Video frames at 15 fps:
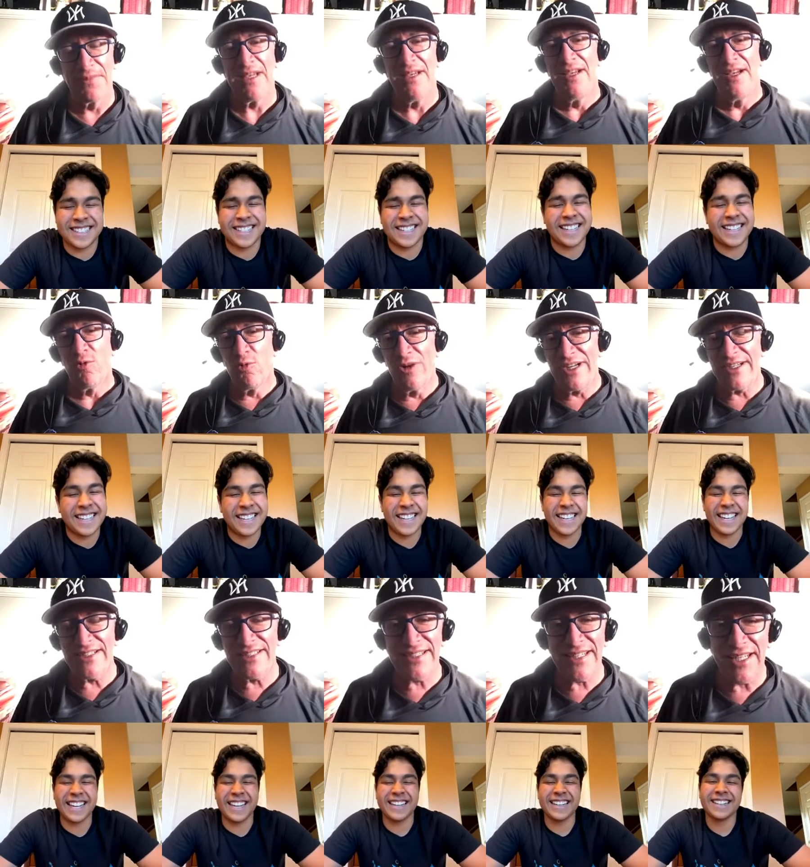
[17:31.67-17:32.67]
Speaker 1: What is
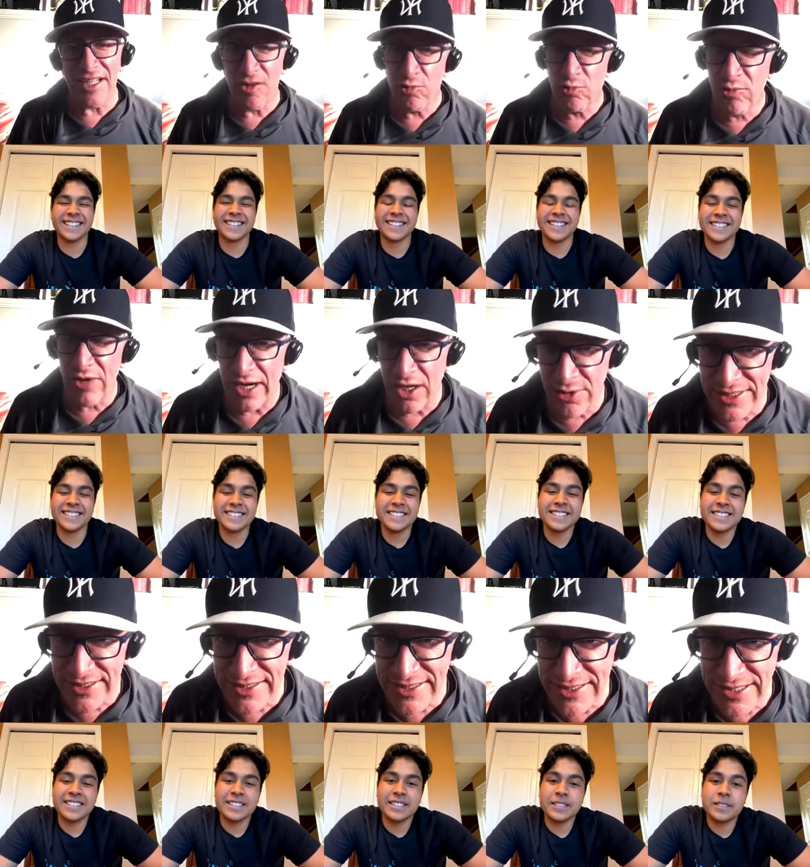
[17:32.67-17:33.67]
the
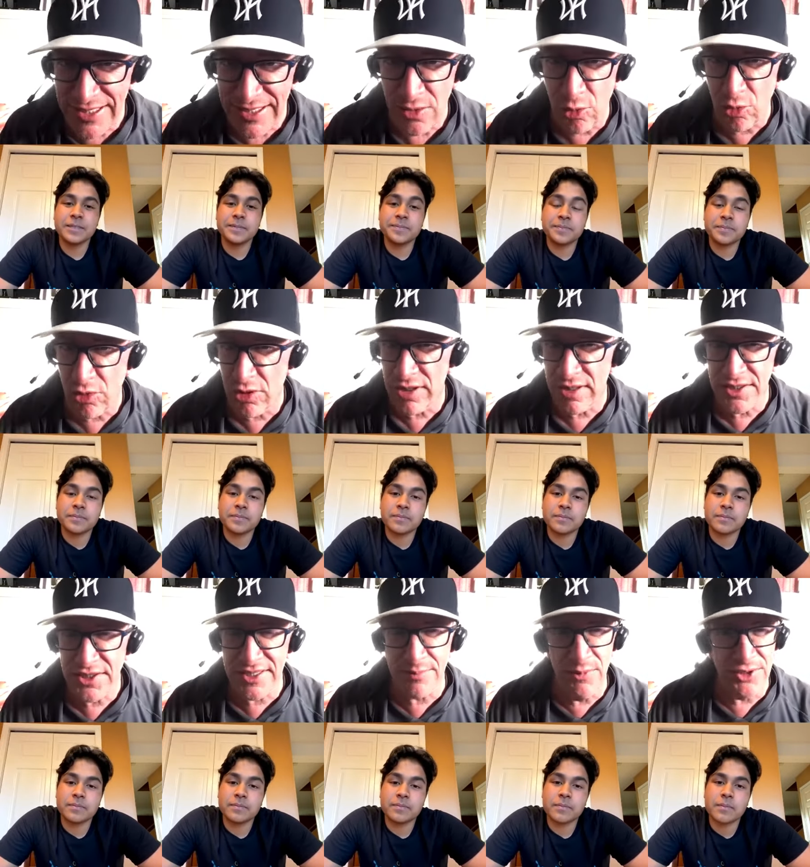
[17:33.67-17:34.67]
rarest or
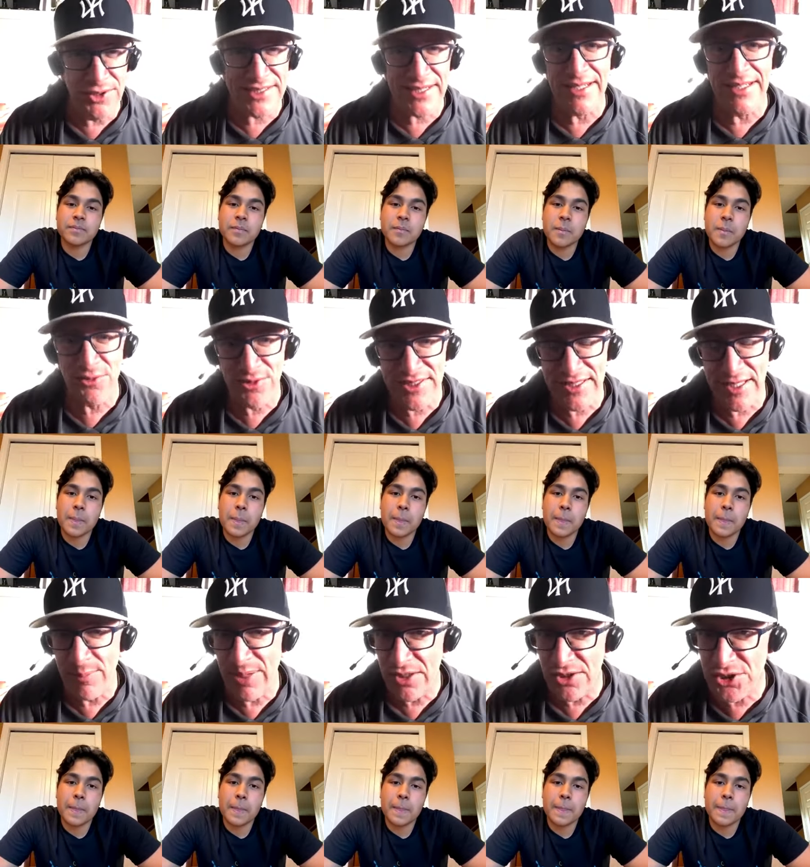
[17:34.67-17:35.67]
just most interesting
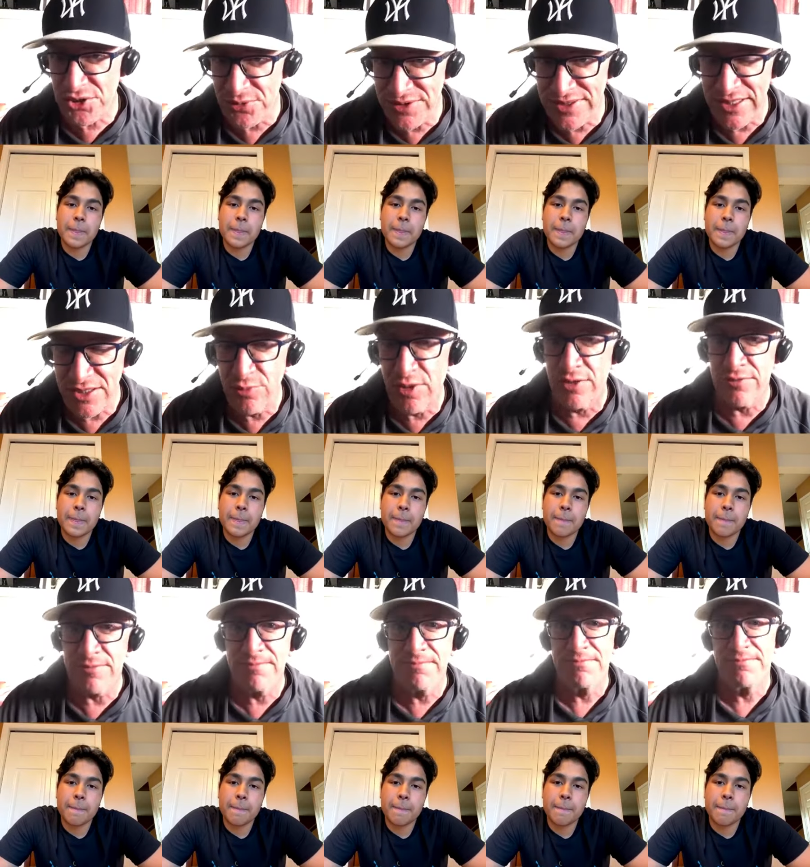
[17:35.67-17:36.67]
pair of shoes that you own?
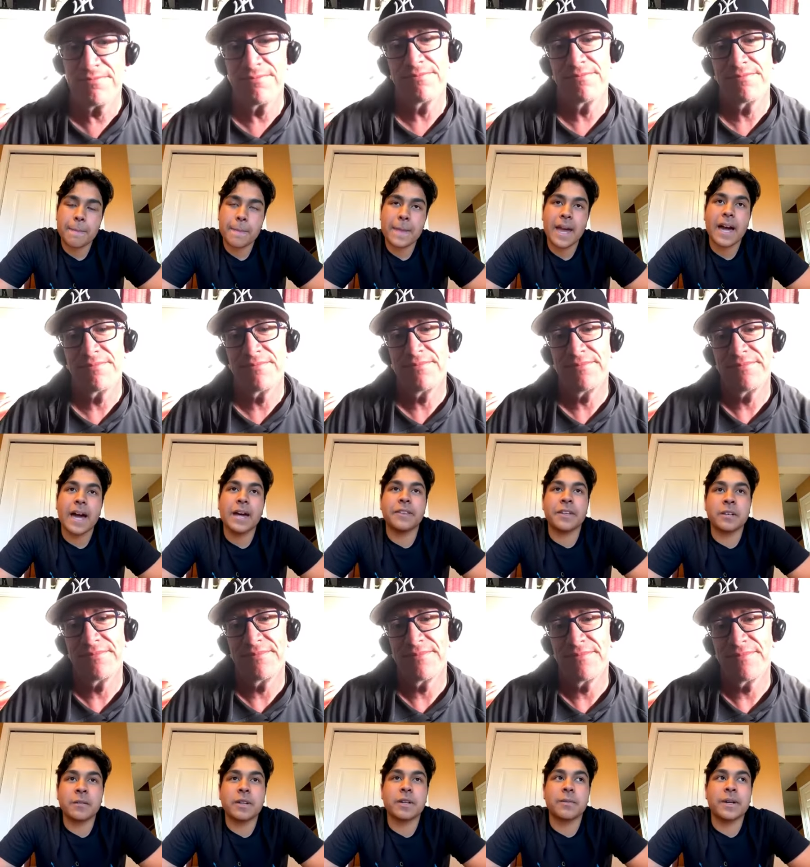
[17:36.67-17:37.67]
Speaker 2: I think
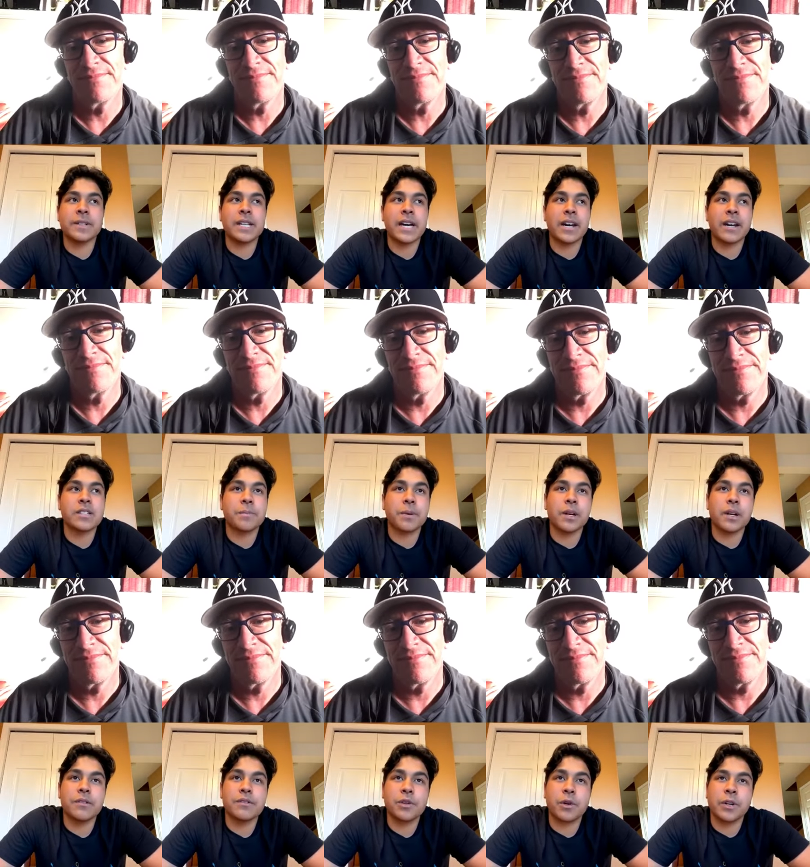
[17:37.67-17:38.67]
my dad has a pair of
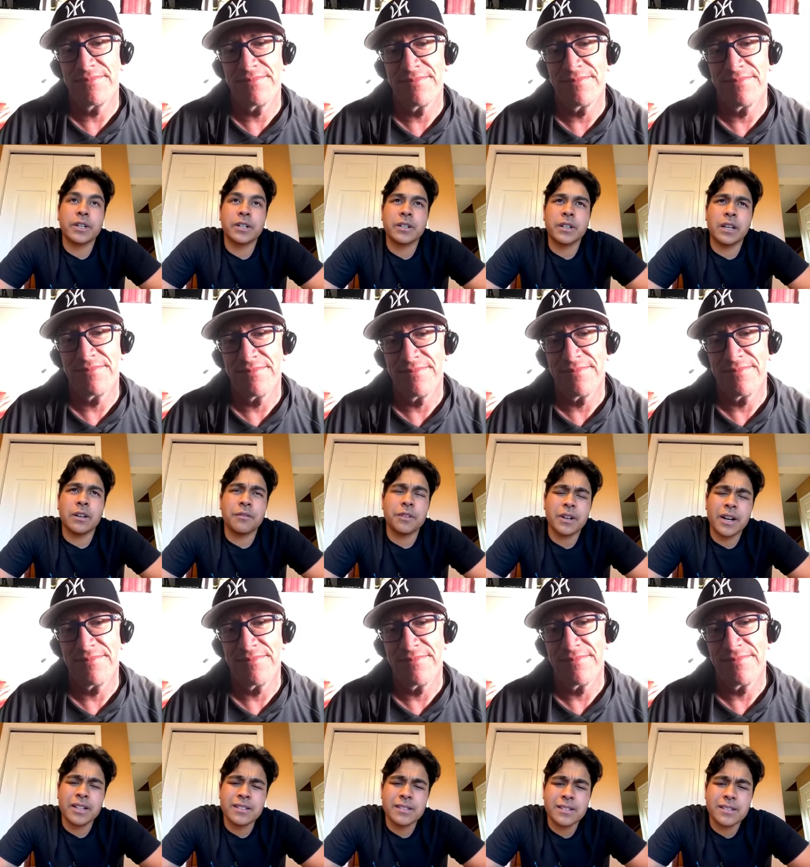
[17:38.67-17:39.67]
Jordan
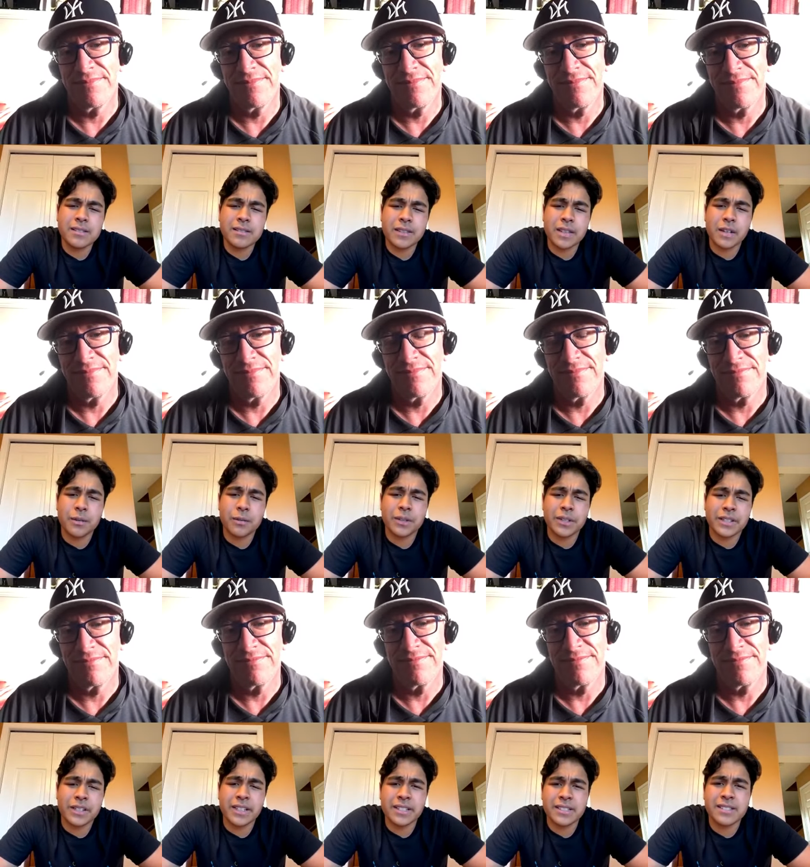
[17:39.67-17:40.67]
infrareds that are really
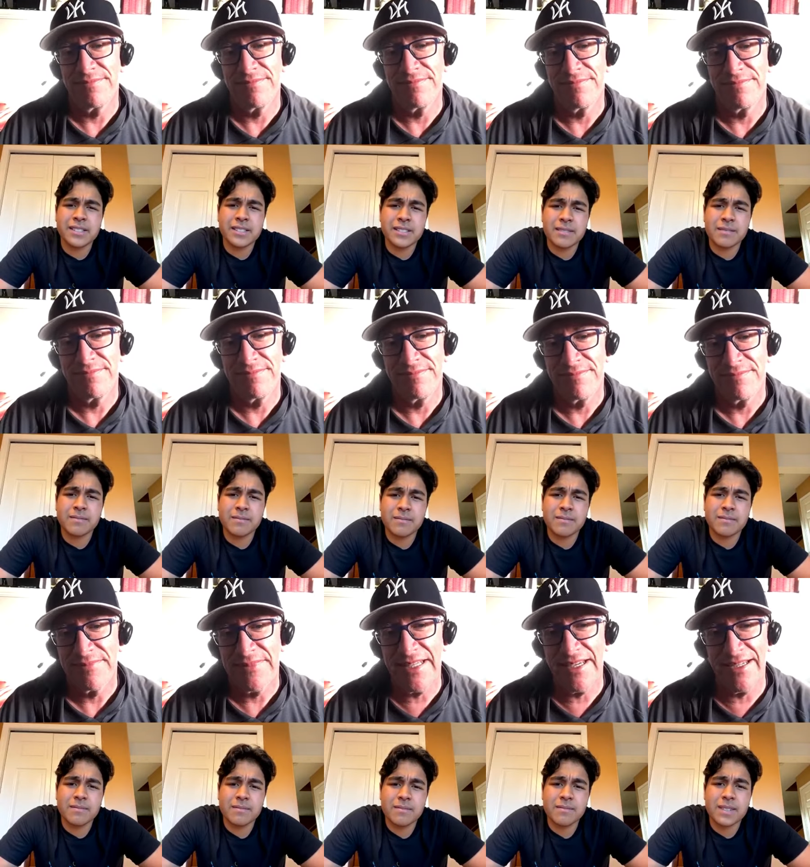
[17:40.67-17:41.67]
nice.
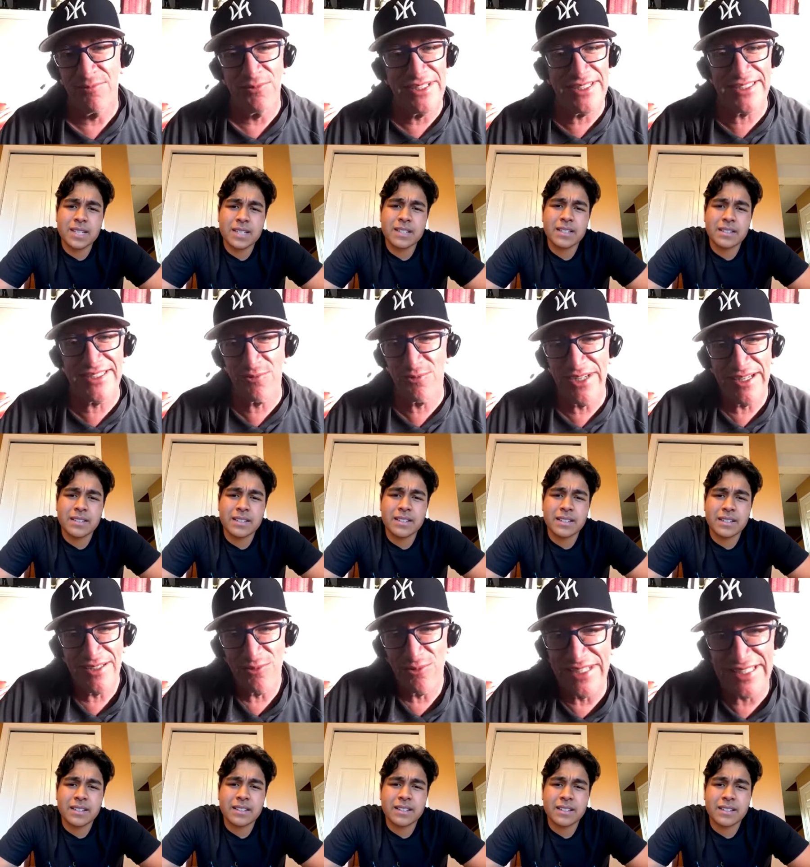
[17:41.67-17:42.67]
Speaker 1: Okay, what is what what